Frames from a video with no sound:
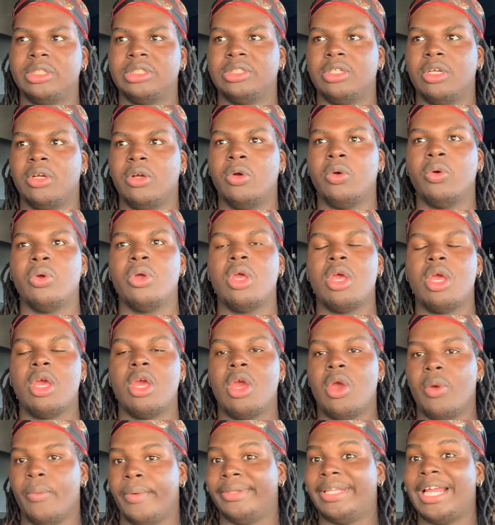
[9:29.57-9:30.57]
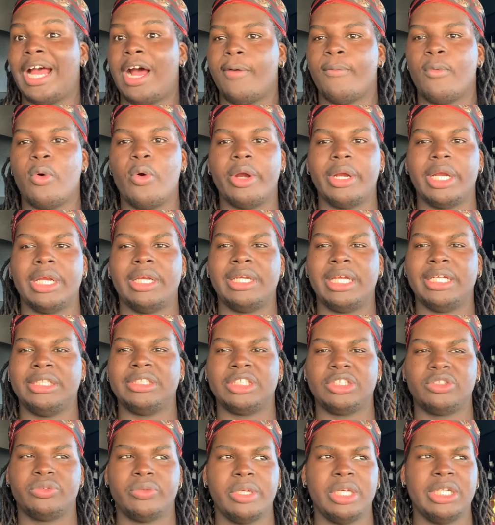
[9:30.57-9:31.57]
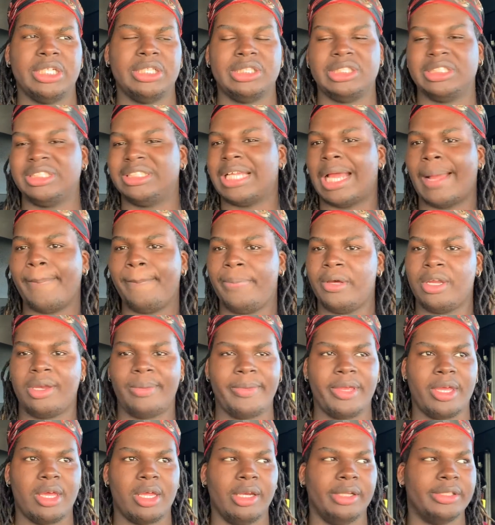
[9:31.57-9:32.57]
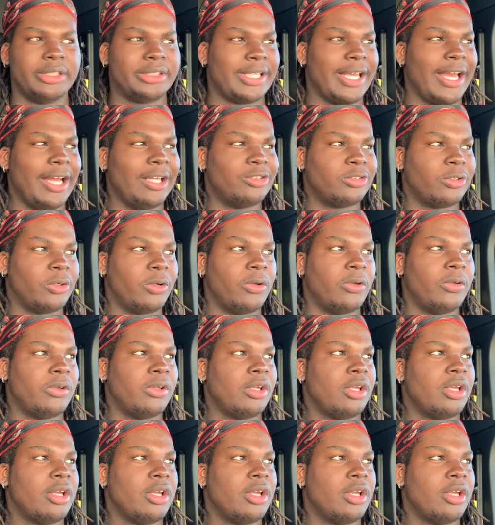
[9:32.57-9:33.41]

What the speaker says: So without warning, they just stopped putting me on the schedule.